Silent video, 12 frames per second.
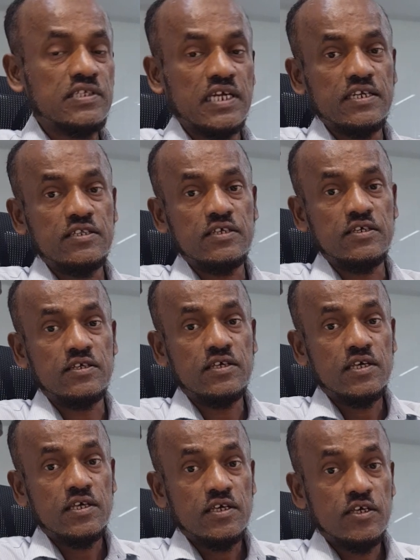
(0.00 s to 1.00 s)
are the
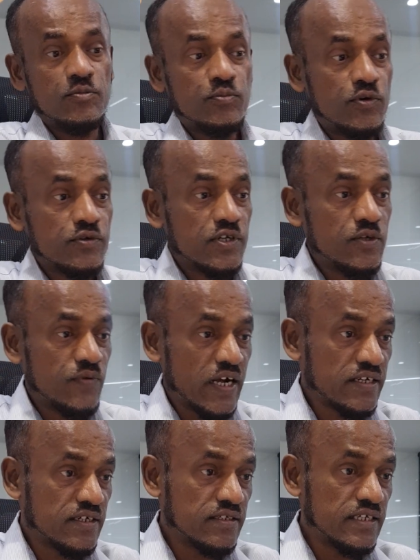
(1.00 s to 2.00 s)
important
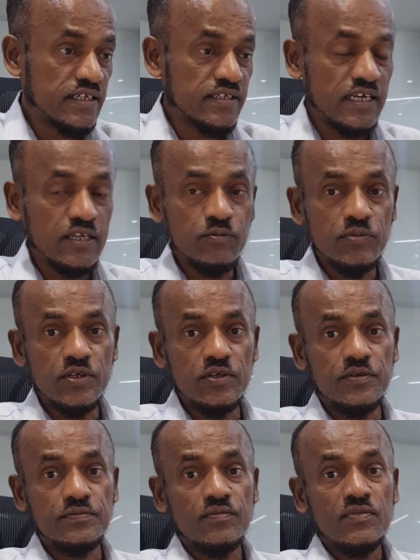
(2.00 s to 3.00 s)
factors that can
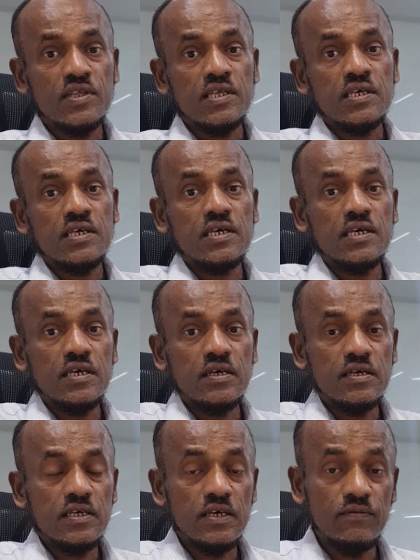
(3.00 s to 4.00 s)
be
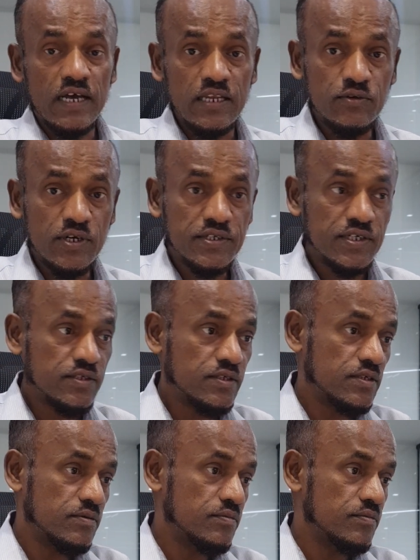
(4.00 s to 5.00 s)

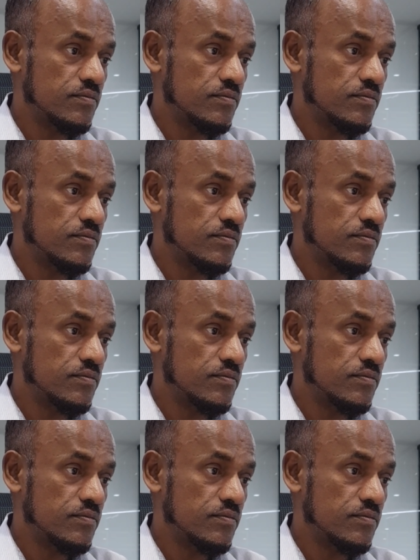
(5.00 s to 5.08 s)
evaluated.